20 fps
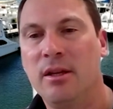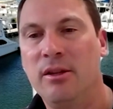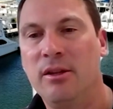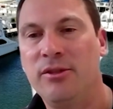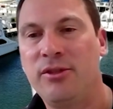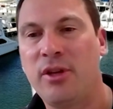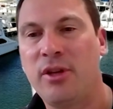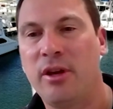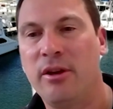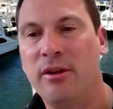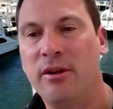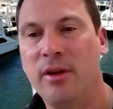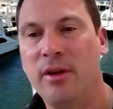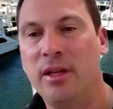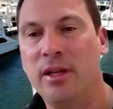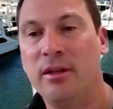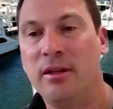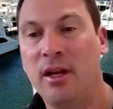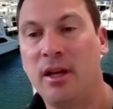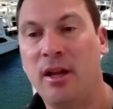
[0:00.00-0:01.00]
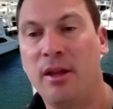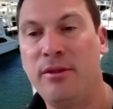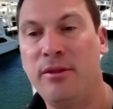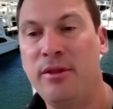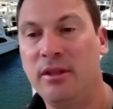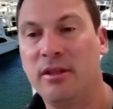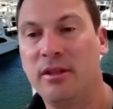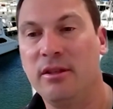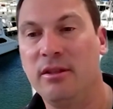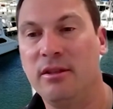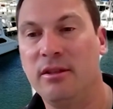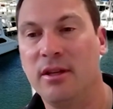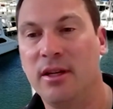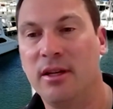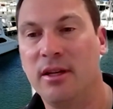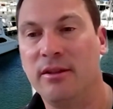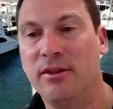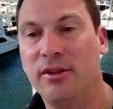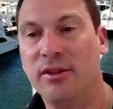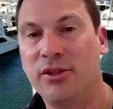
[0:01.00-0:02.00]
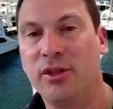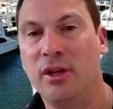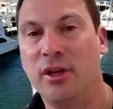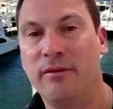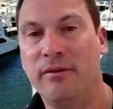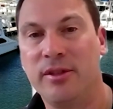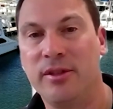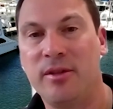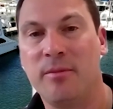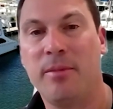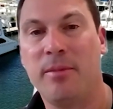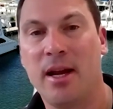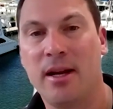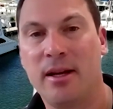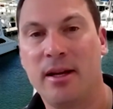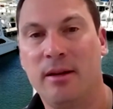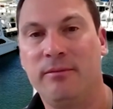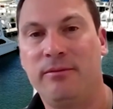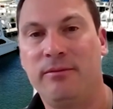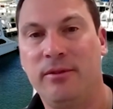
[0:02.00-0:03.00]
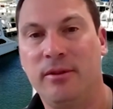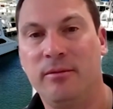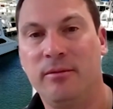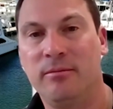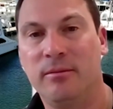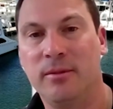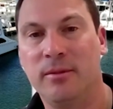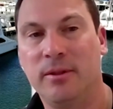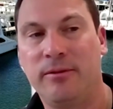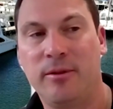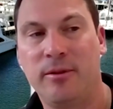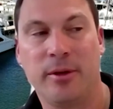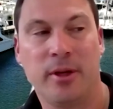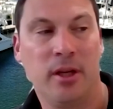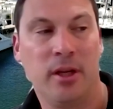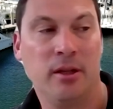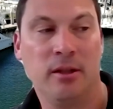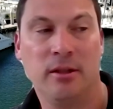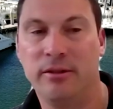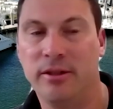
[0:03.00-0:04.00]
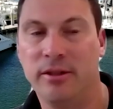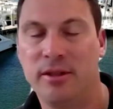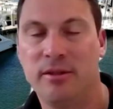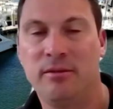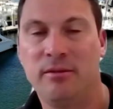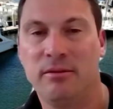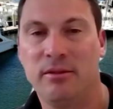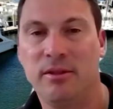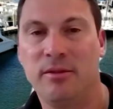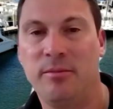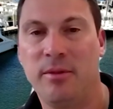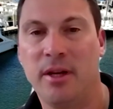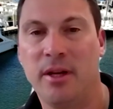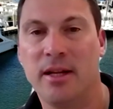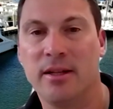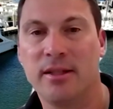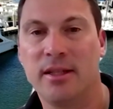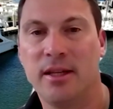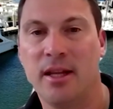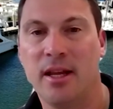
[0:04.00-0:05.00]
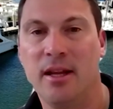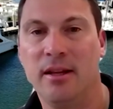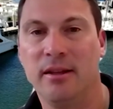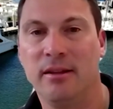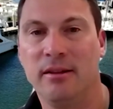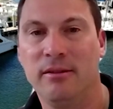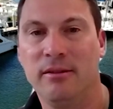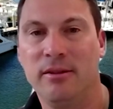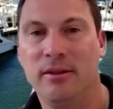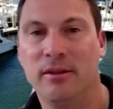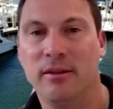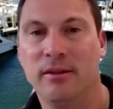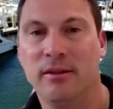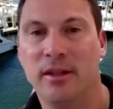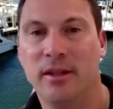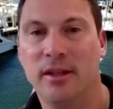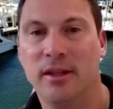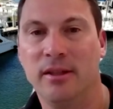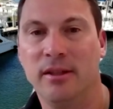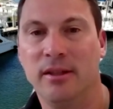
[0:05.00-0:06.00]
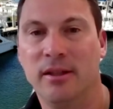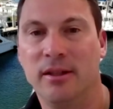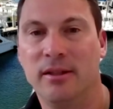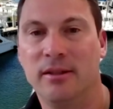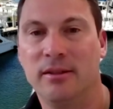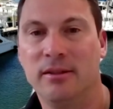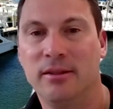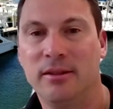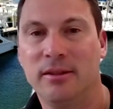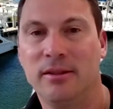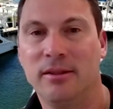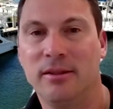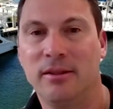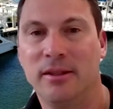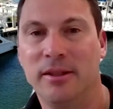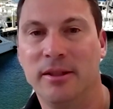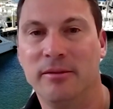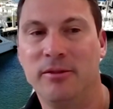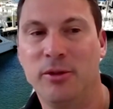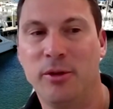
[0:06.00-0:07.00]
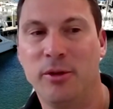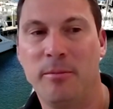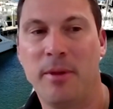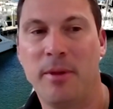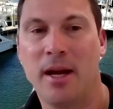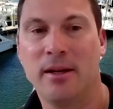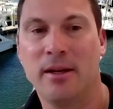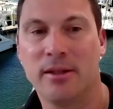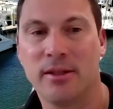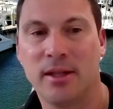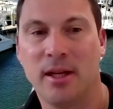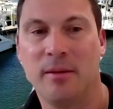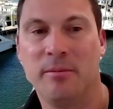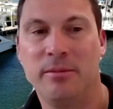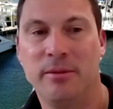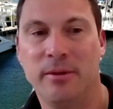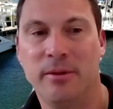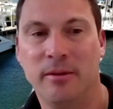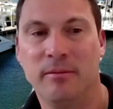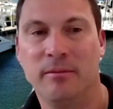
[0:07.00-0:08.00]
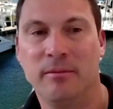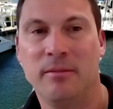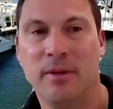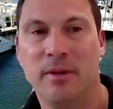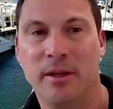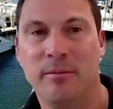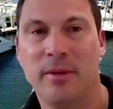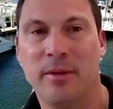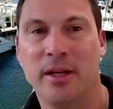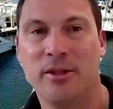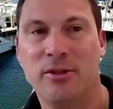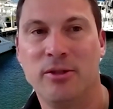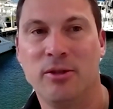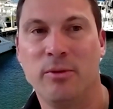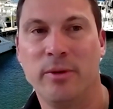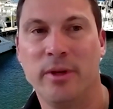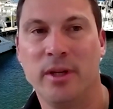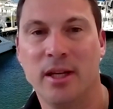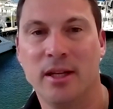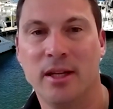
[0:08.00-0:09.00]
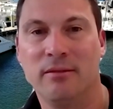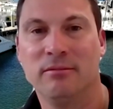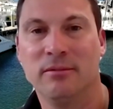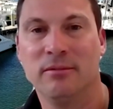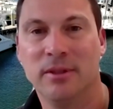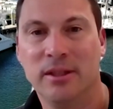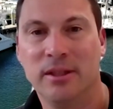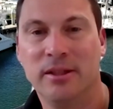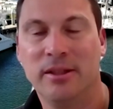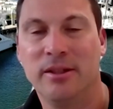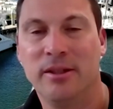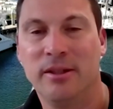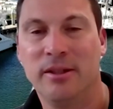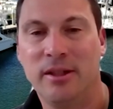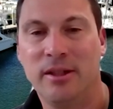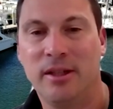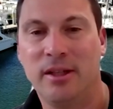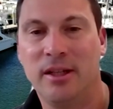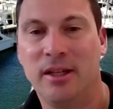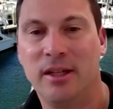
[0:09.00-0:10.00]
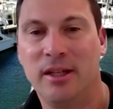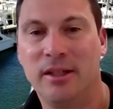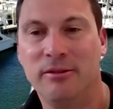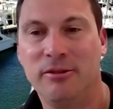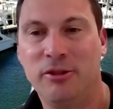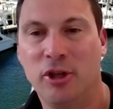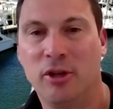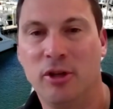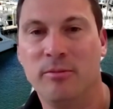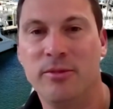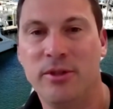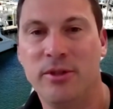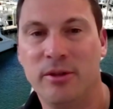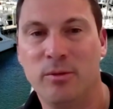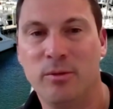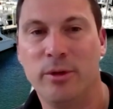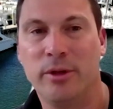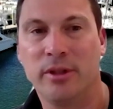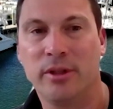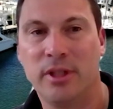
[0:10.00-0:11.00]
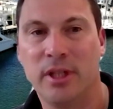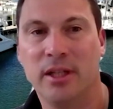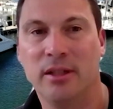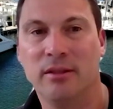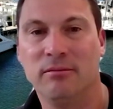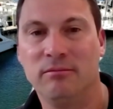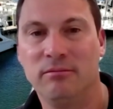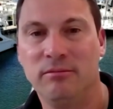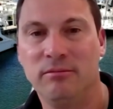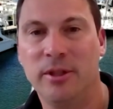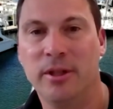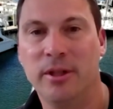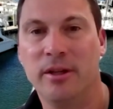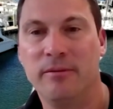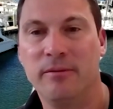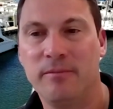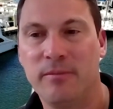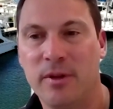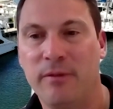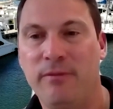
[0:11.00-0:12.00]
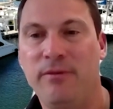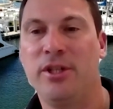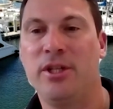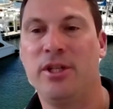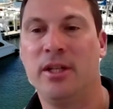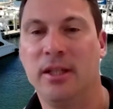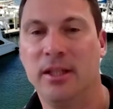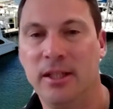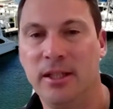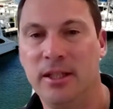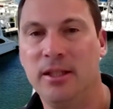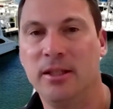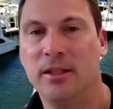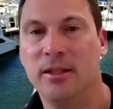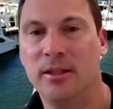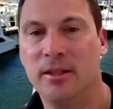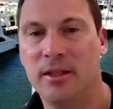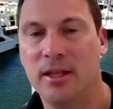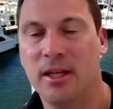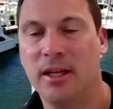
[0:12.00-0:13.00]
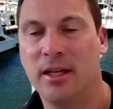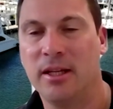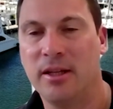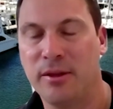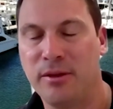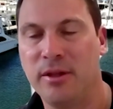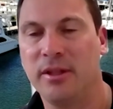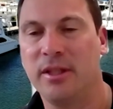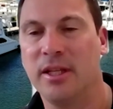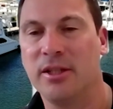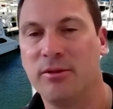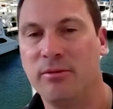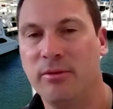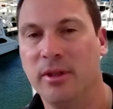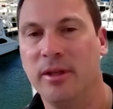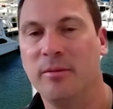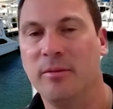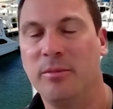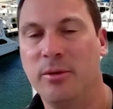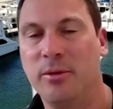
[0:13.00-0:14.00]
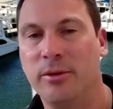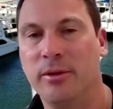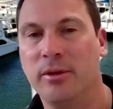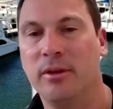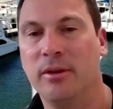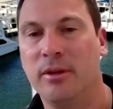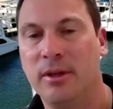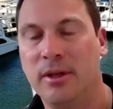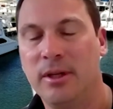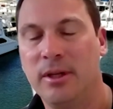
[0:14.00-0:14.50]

So, and I think the service and backup from Aquila has been outstanding. You know, they sort of back us up and make sure we get jobs and work done, you know, efficiently, and I think that's really important.